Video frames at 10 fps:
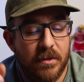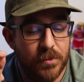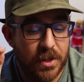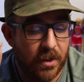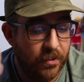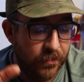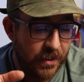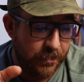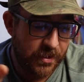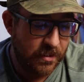some Shingun
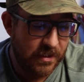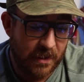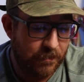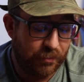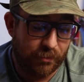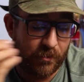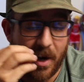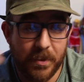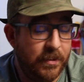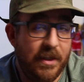redemptions that I'm
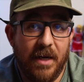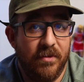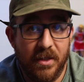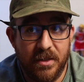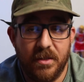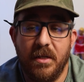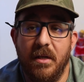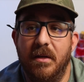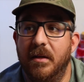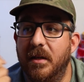probably never gonna
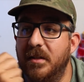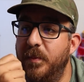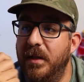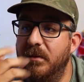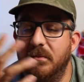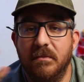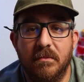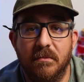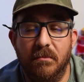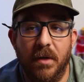see, and I spent
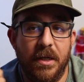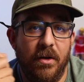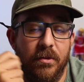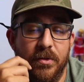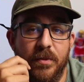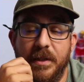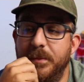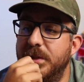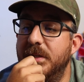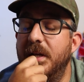money on those
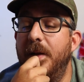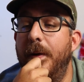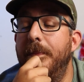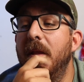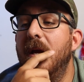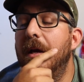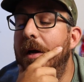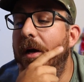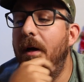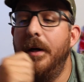redemptions. Anyway,
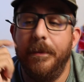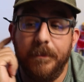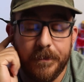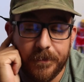um,